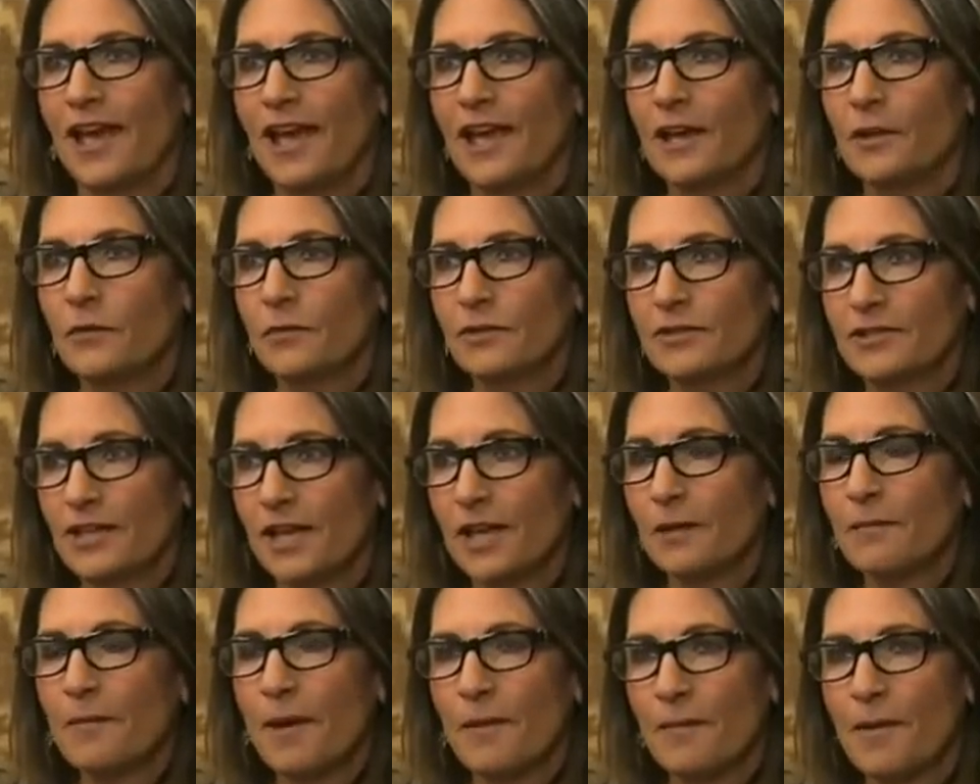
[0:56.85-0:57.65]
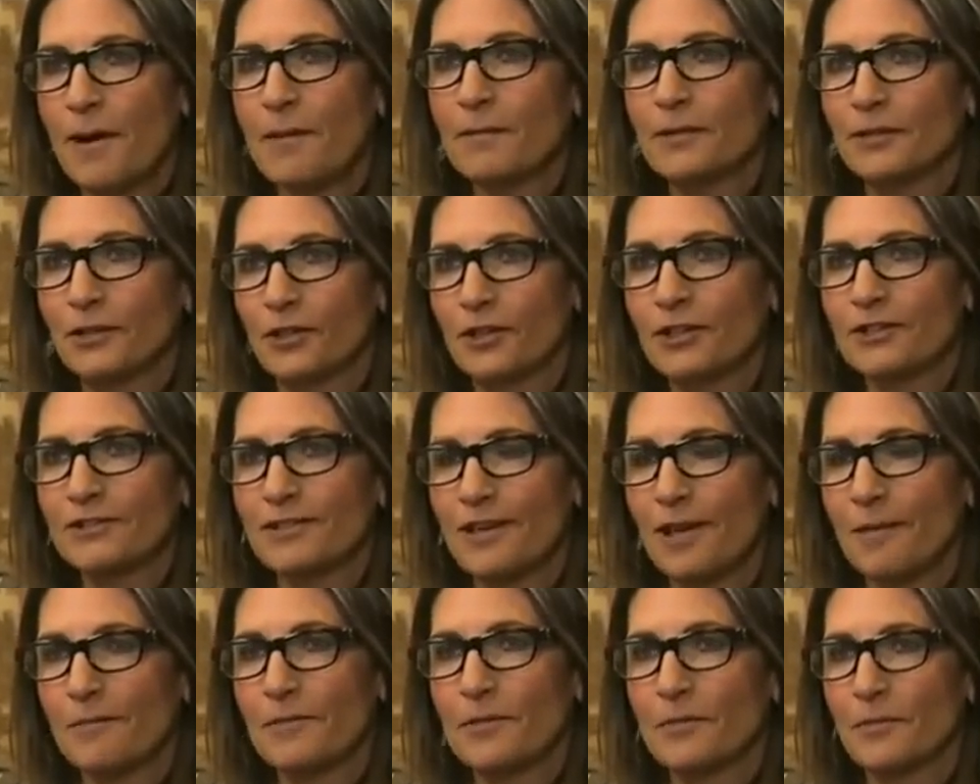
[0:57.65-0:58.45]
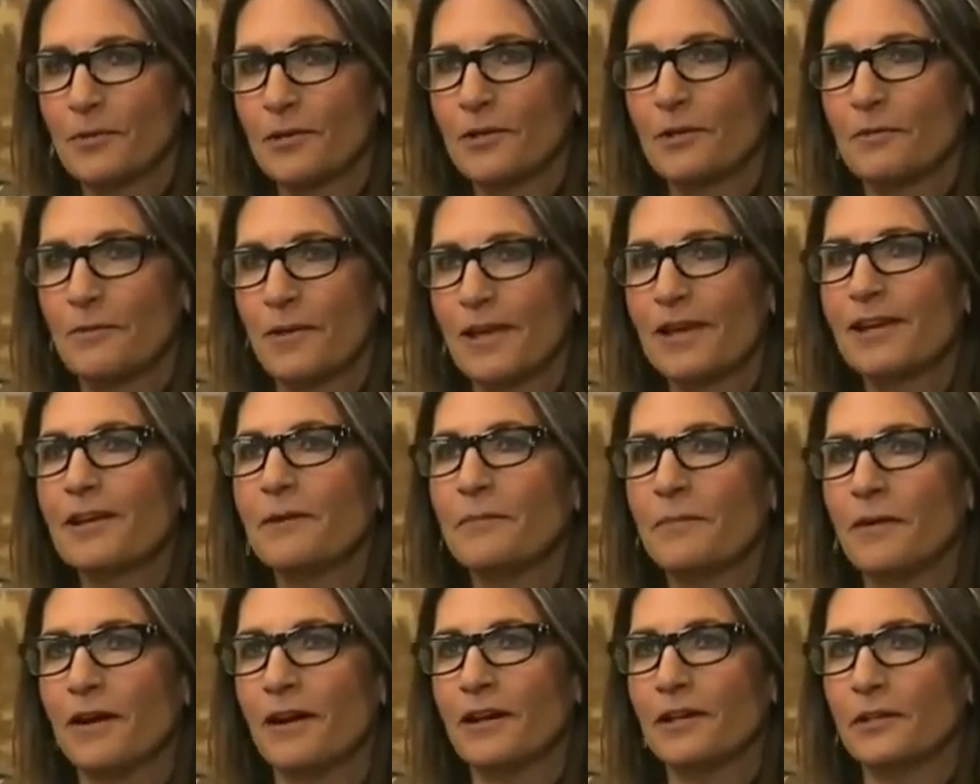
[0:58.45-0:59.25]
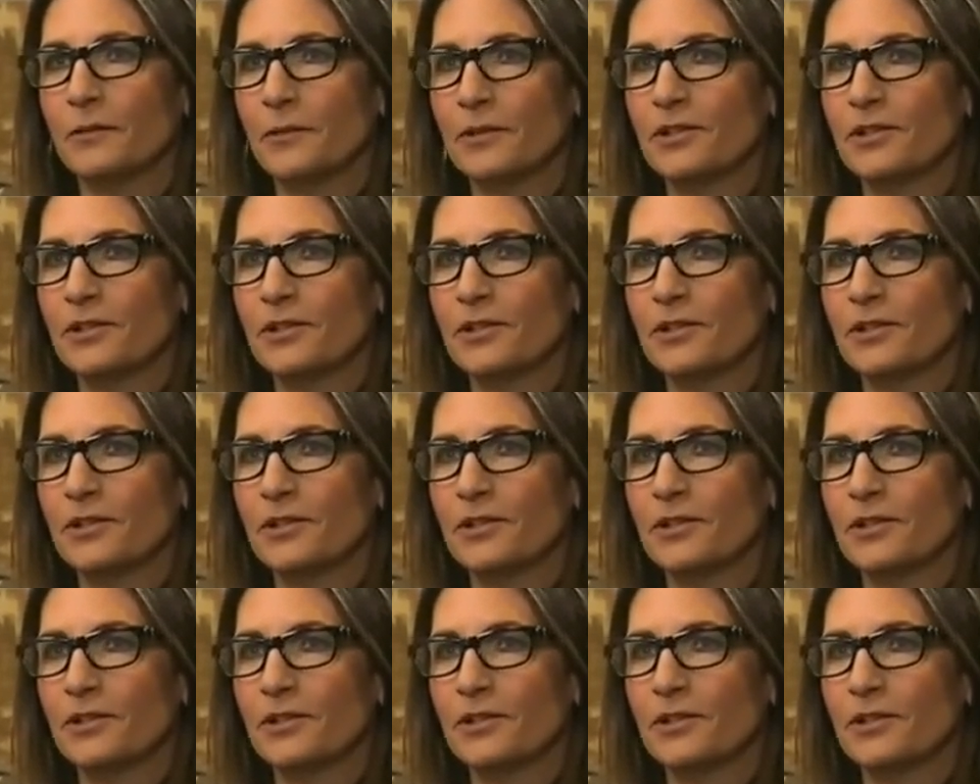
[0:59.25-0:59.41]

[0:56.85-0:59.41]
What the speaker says: And it would take my mom a long time to put her makeup on,